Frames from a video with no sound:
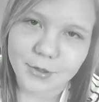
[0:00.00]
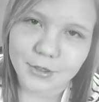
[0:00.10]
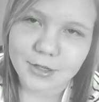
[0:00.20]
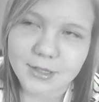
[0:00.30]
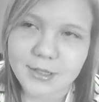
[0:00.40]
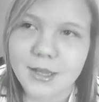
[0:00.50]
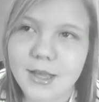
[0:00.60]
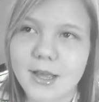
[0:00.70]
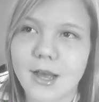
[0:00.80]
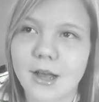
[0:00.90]
not.
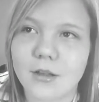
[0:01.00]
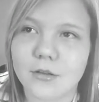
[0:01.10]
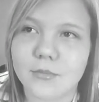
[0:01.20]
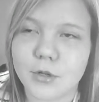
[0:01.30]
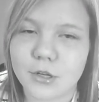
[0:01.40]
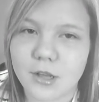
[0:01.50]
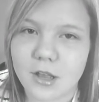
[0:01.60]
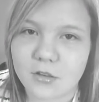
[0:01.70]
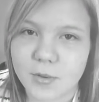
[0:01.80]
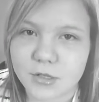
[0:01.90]
I'll
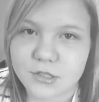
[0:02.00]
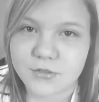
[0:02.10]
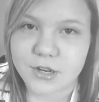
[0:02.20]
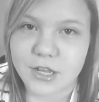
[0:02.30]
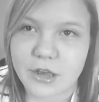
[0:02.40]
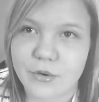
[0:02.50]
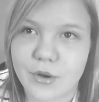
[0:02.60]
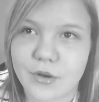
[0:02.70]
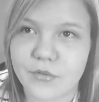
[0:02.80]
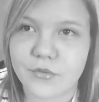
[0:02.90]
post a video
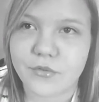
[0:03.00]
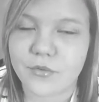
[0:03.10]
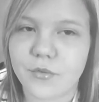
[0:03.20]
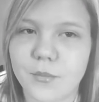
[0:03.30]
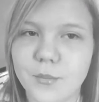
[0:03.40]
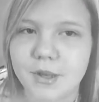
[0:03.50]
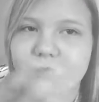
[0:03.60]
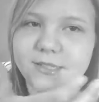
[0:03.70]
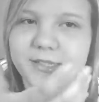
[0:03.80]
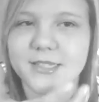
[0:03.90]
of
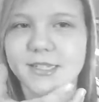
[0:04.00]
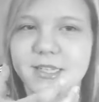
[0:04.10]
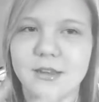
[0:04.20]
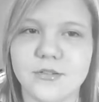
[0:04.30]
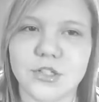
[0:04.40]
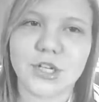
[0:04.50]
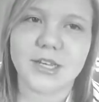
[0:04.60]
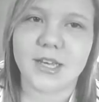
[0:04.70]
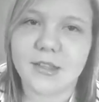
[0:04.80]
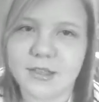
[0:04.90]
my teeth after I
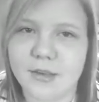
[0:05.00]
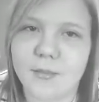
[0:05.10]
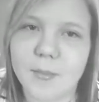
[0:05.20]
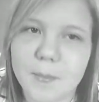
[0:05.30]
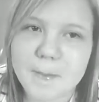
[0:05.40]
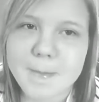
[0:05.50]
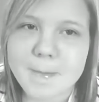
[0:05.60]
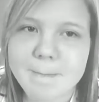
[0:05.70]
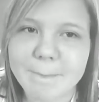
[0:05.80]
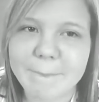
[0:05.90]
get them.
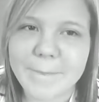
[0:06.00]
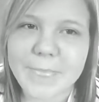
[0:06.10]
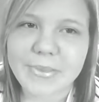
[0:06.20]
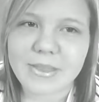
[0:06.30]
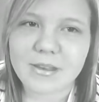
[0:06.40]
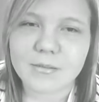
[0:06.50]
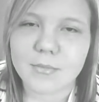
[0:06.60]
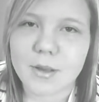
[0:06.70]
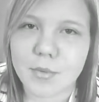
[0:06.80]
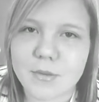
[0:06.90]

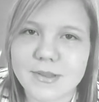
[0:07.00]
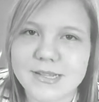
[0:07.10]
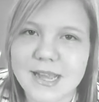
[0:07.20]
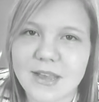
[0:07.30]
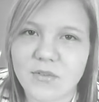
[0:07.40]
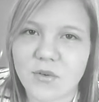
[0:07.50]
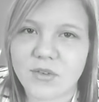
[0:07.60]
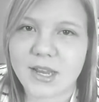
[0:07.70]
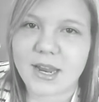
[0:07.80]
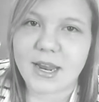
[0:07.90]
My appointment's at
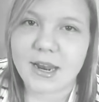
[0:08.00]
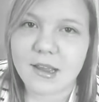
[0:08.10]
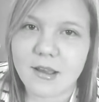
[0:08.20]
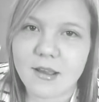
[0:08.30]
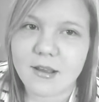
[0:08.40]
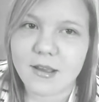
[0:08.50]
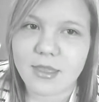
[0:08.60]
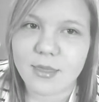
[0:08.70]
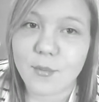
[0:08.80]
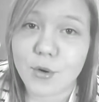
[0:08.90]
8:15
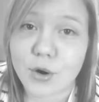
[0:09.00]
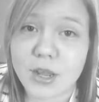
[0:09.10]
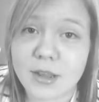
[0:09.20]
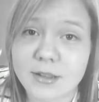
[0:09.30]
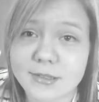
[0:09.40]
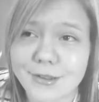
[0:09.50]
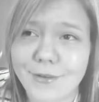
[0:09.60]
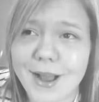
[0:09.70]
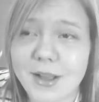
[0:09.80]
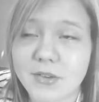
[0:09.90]
in the morning, so
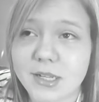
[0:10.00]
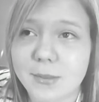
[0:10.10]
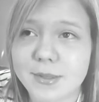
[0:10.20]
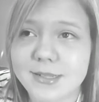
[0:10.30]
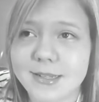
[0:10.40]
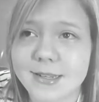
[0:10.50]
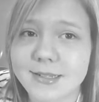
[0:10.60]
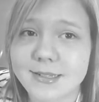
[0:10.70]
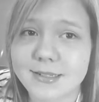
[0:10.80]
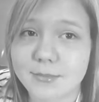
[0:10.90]
I have to get up at 6
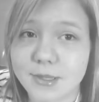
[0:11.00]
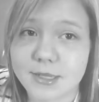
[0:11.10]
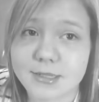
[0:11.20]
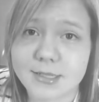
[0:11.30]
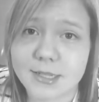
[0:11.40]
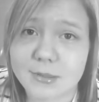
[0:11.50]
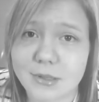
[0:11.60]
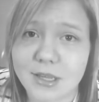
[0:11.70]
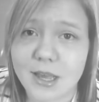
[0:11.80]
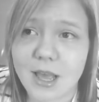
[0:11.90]
because it takes
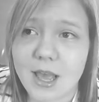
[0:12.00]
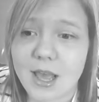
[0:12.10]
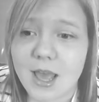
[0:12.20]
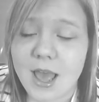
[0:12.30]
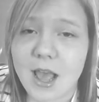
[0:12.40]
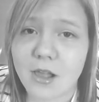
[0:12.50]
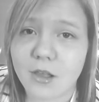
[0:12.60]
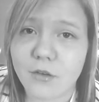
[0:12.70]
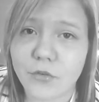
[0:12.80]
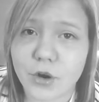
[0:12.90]
me
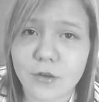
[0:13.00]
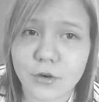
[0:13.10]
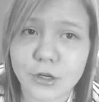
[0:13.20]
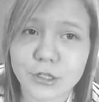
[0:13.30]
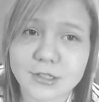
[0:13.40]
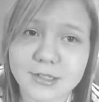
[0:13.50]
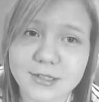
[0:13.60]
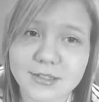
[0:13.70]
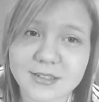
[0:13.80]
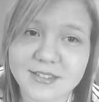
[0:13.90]
hella forever
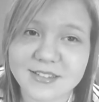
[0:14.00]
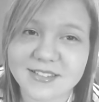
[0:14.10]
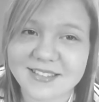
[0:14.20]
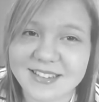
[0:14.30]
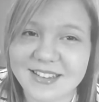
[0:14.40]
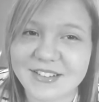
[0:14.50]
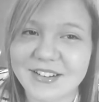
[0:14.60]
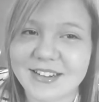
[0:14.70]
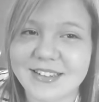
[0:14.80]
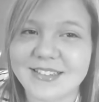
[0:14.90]
to get
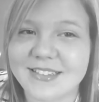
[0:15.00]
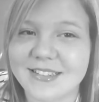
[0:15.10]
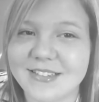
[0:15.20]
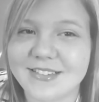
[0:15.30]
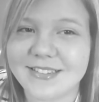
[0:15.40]
ready, so.